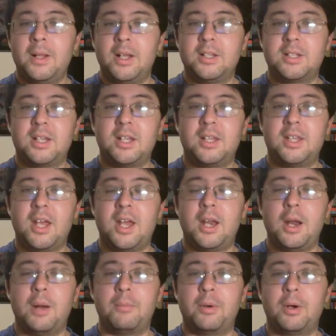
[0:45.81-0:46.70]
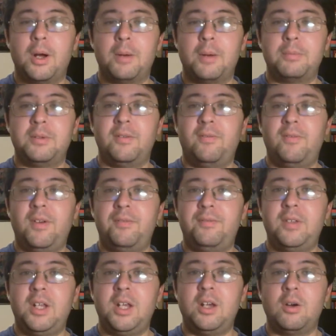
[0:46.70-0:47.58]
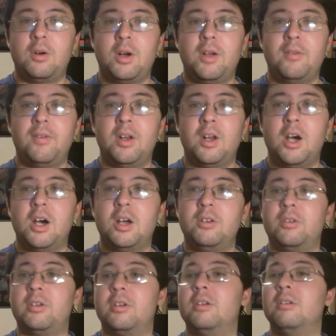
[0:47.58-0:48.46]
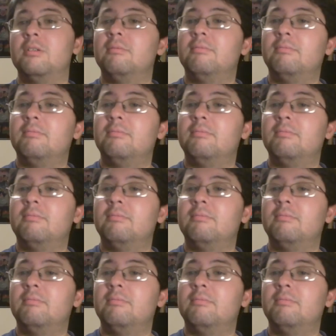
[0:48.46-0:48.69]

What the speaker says: let's get that number up to 50 or even 100.